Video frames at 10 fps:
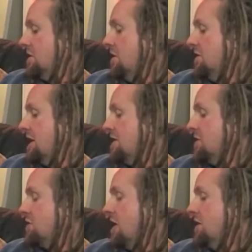gone down
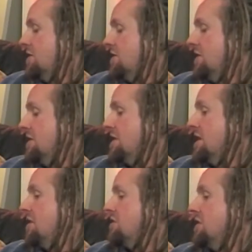this road on
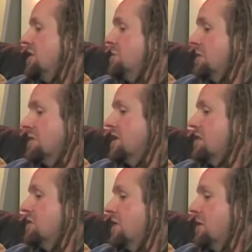an afternoon.
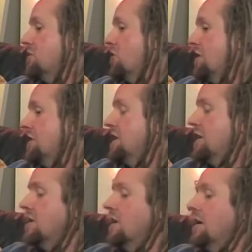Girlf- I'm driving
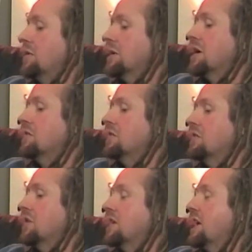her car. My
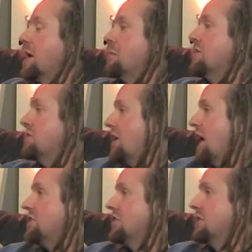girlfriend's got a camera,
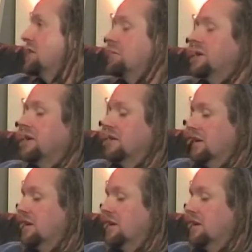flash on it, big,